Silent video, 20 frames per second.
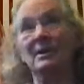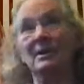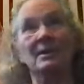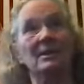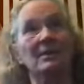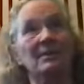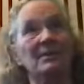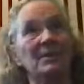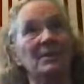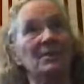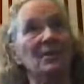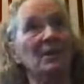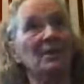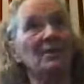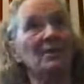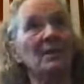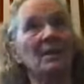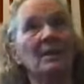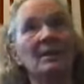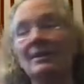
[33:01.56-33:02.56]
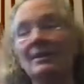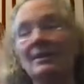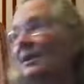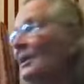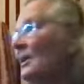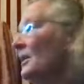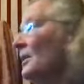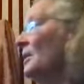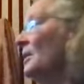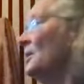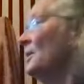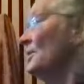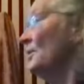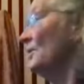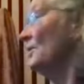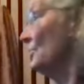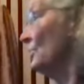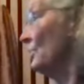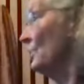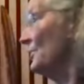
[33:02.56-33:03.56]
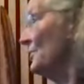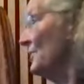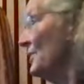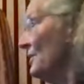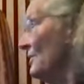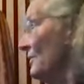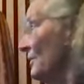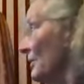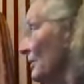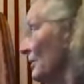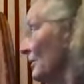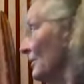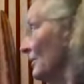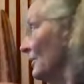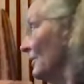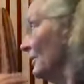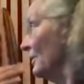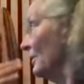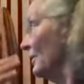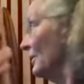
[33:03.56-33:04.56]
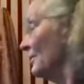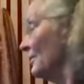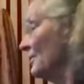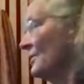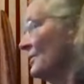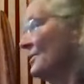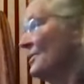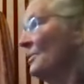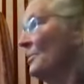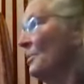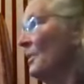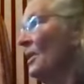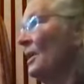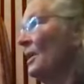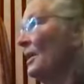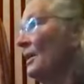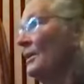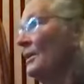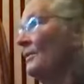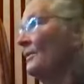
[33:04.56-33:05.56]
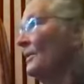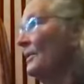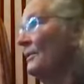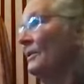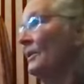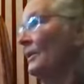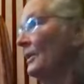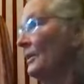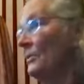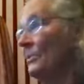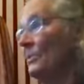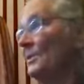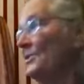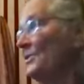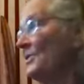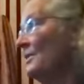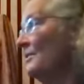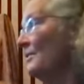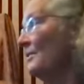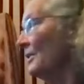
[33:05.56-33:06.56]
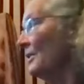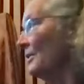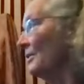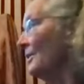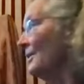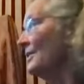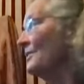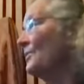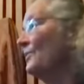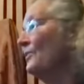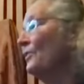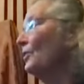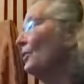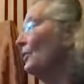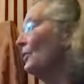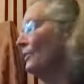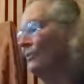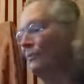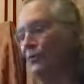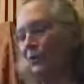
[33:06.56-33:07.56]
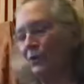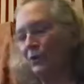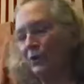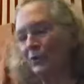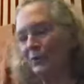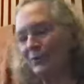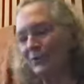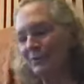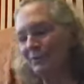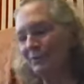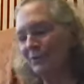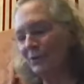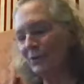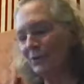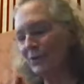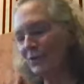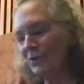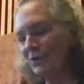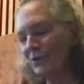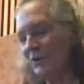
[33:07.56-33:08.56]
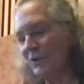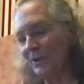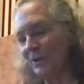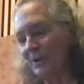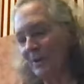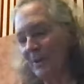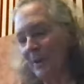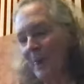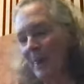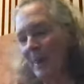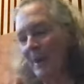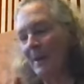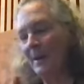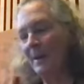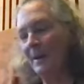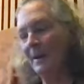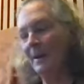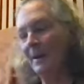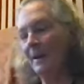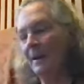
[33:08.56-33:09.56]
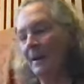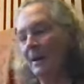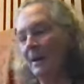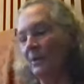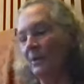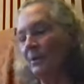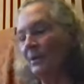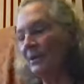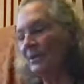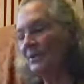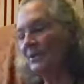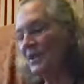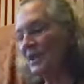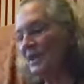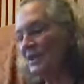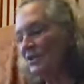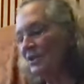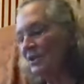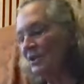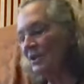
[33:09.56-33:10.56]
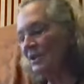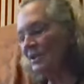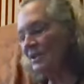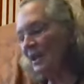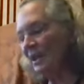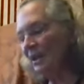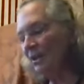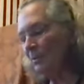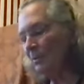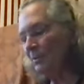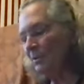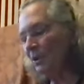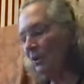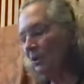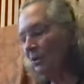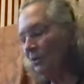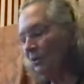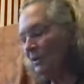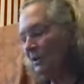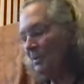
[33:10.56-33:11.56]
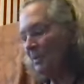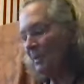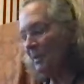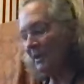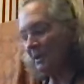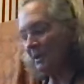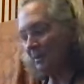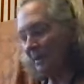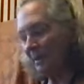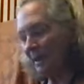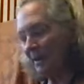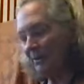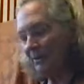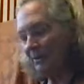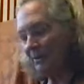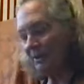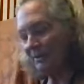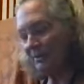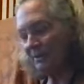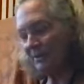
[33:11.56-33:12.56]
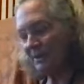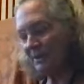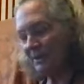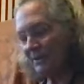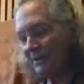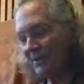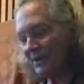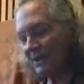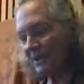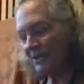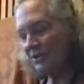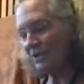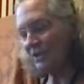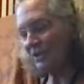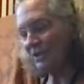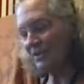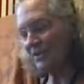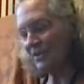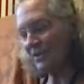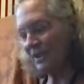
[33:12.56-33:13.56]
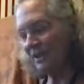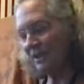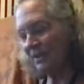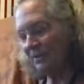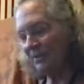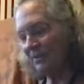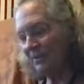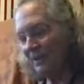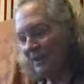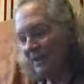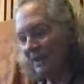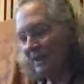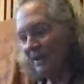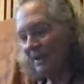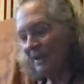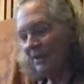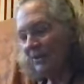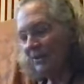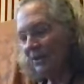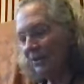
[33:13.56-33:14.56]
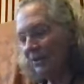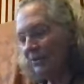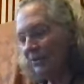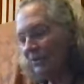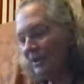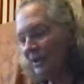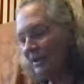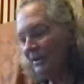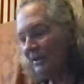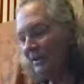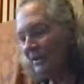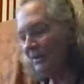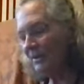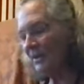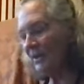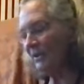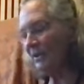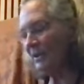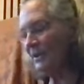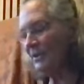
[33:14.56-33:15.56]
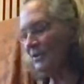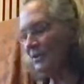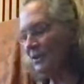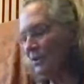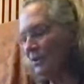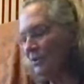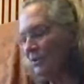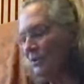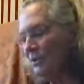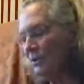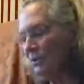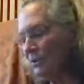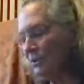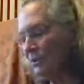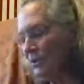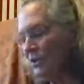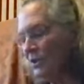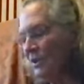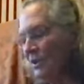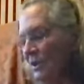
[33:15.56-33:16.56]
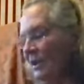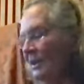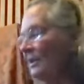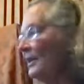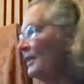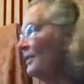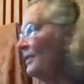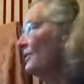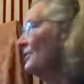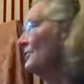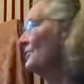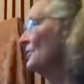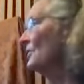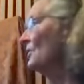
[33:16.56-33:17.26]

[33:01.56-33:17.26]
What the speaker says: the end of each exhale. Just receiving. It's the samadhi of giving and receiving. It's full circle. Realization is helped only by the power of realization itself. Know then that there is no delusion and there is